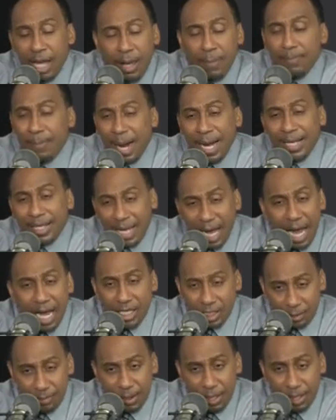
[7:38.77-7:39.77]
led by
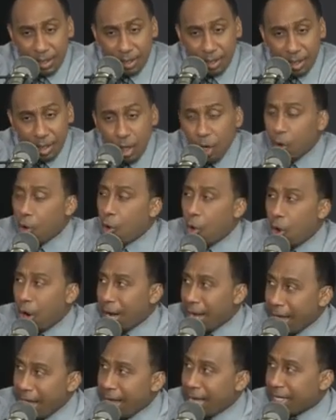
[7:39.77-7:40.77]
Cashman
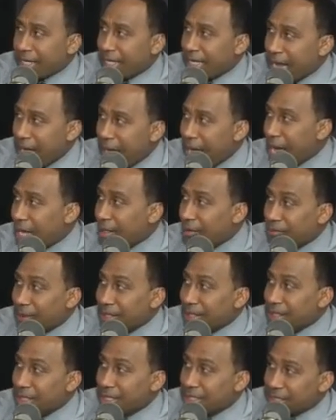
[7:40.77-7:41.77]
or Hank and Hal, a
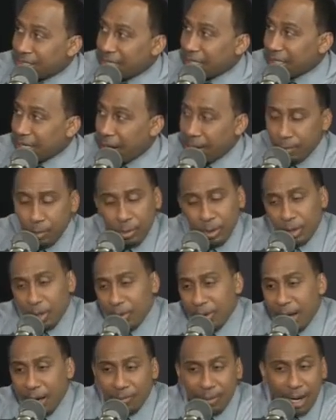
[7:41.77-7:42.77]
resident sitcom. You want
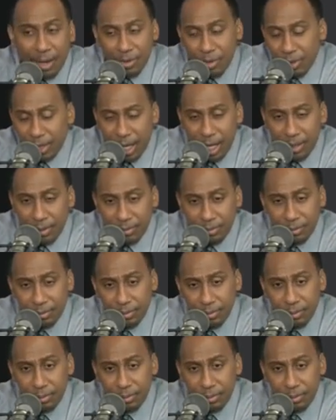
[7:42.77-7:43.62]
to go that route? You can.